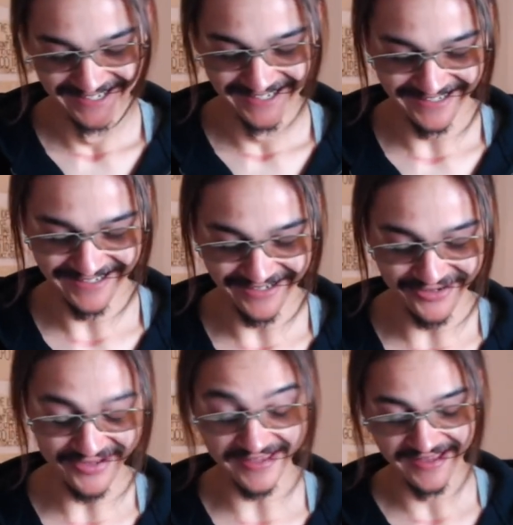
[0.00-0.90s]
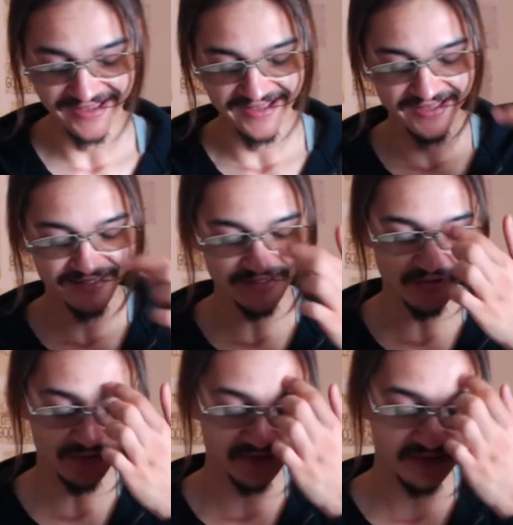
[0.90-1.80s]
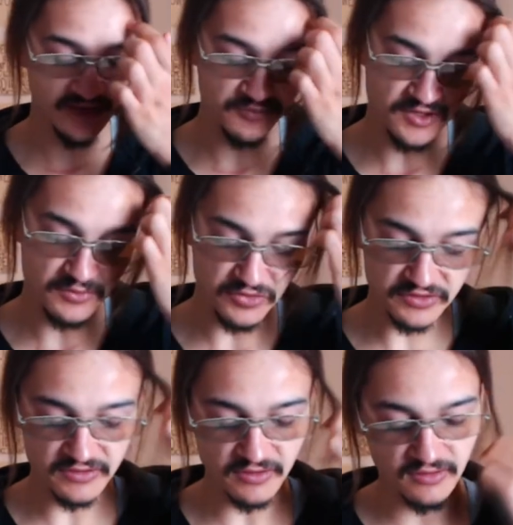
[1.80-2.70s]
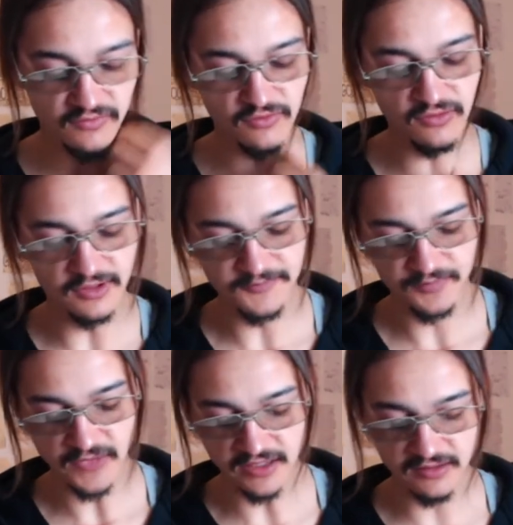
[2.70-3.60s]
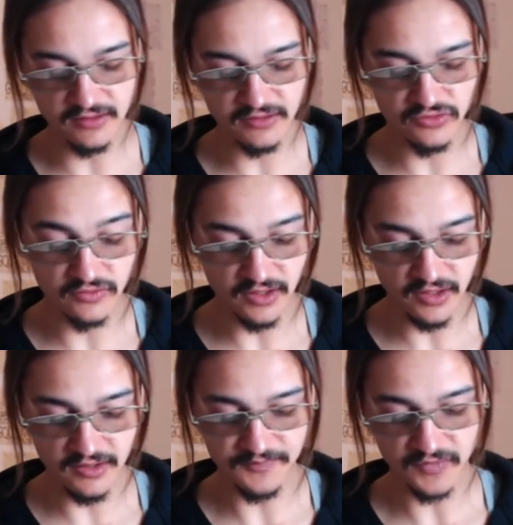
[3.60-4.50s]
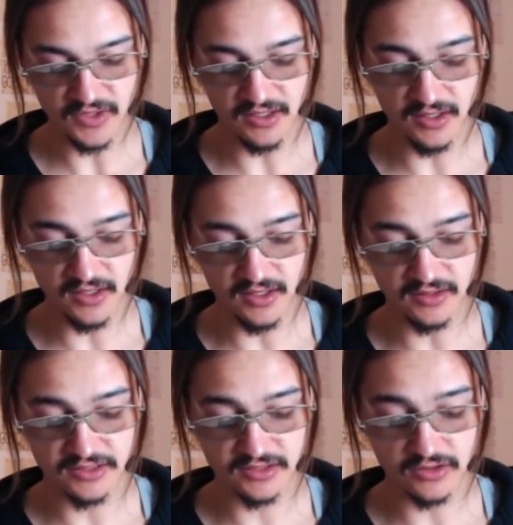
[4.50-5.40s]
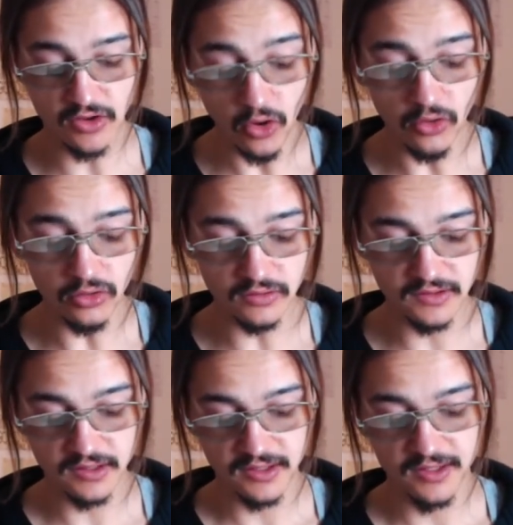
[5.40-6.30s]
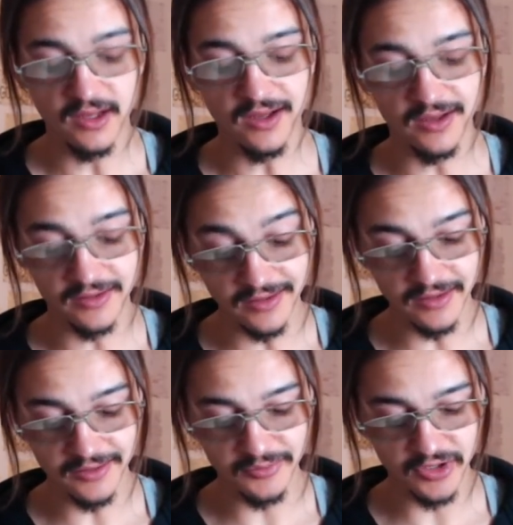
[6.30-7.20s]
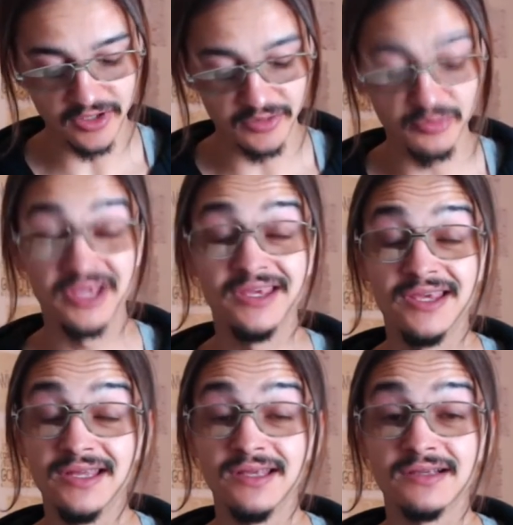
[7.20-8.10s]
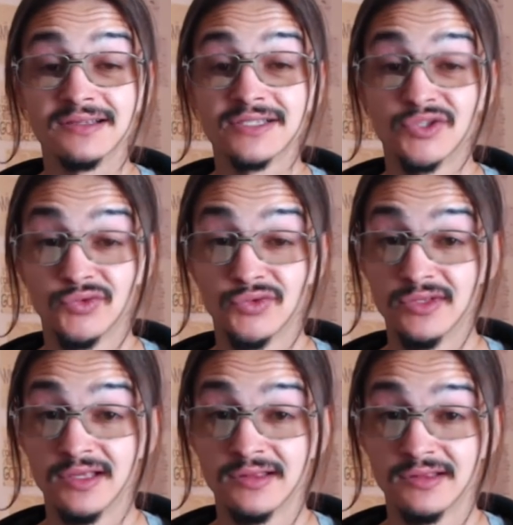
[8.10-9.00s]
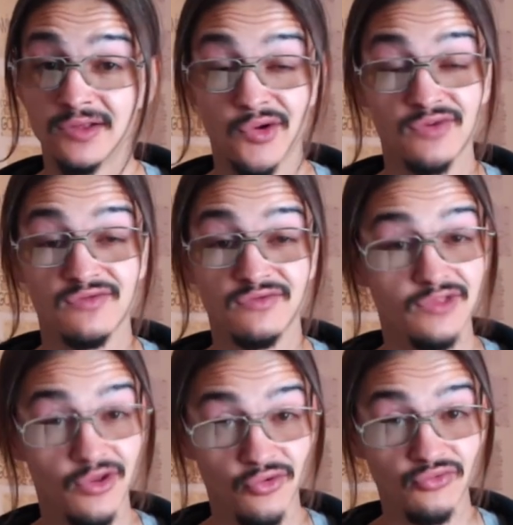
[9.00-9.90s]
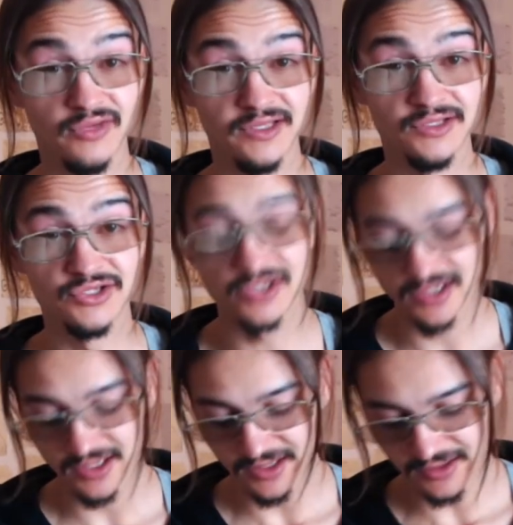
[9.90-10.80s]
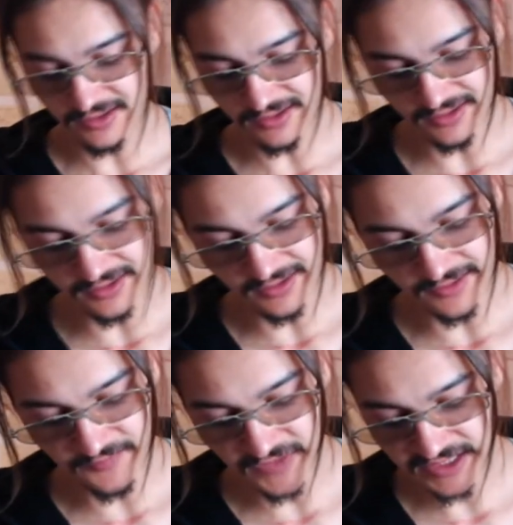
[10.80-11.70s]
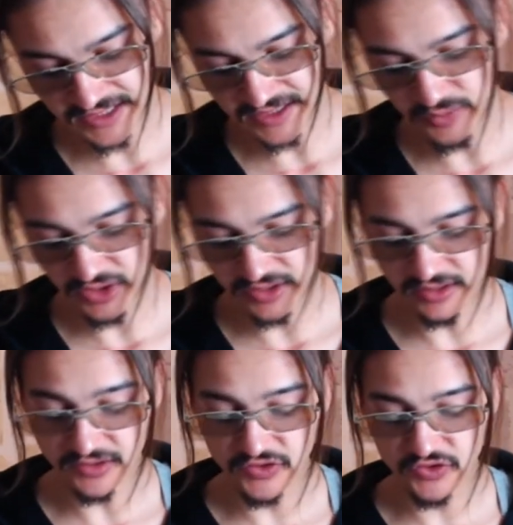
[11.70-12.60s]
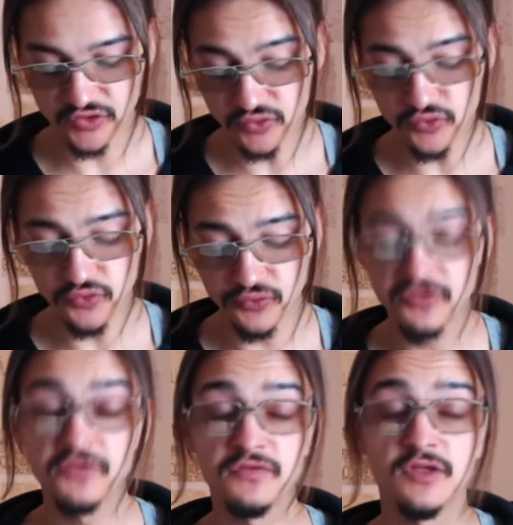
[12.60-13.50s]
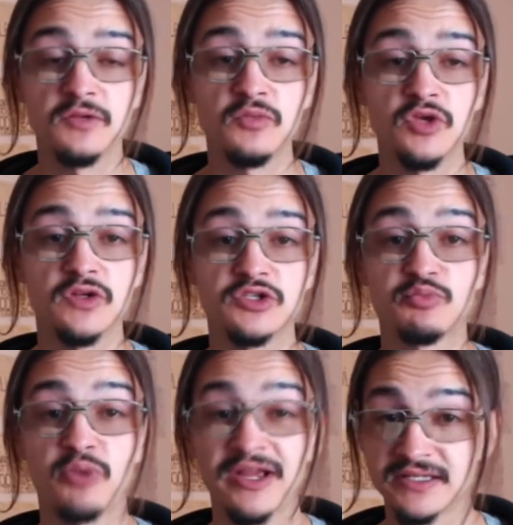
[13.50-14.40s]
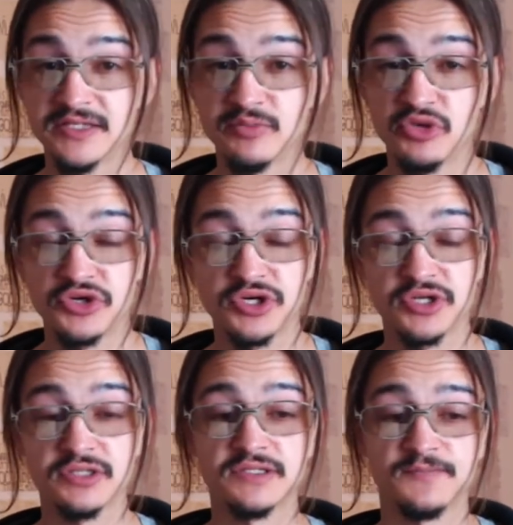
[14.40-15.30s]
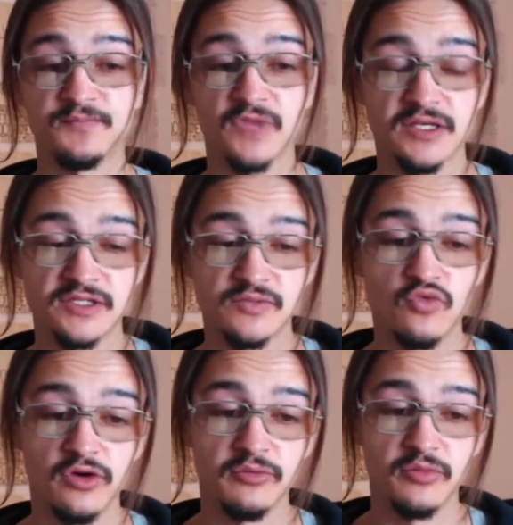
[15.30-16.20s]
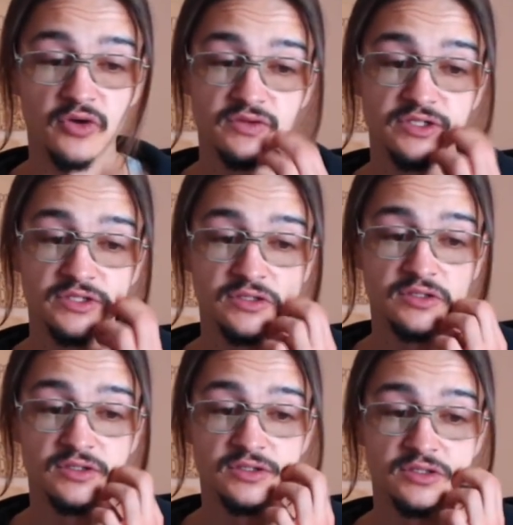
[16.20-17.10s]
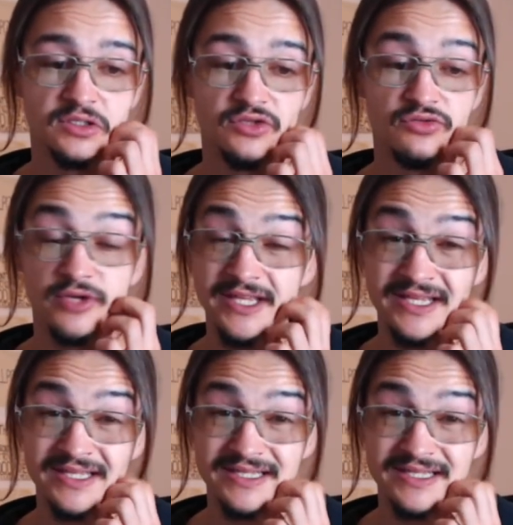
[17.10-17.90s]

uh, okay, so step number 34, I did it today. It's called I am a beginning student of knowledge. Um, this has been a two 15 minutes practice periods. It's more about the reading the